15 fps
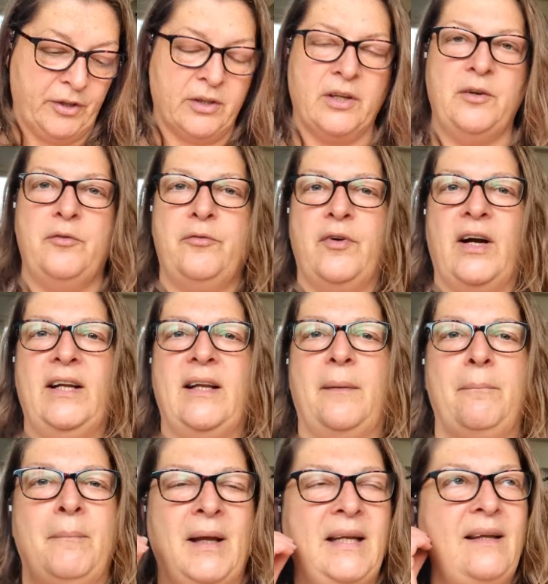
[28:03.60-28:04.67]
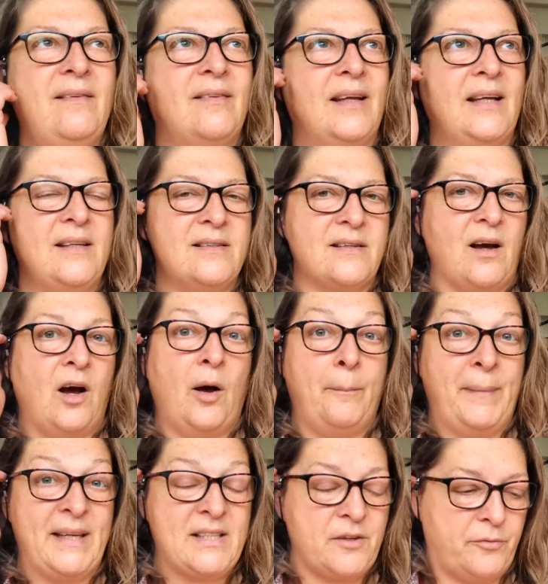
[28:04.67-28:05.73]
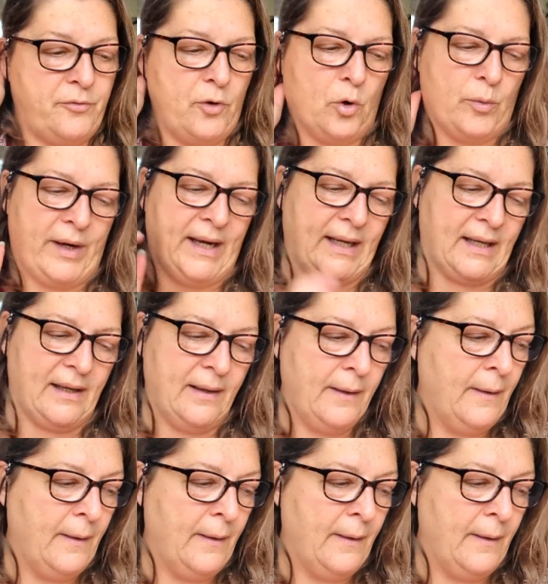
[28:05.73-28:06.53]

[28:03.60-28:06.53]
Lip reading: you're going to find that many things are metaphoric.